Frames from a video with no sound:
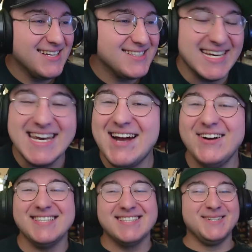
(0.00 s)

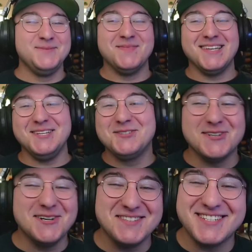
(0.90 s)
Daenerys, you
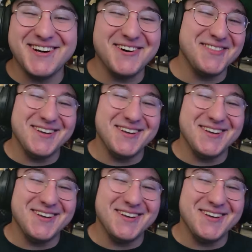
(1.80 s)
stole the show, though.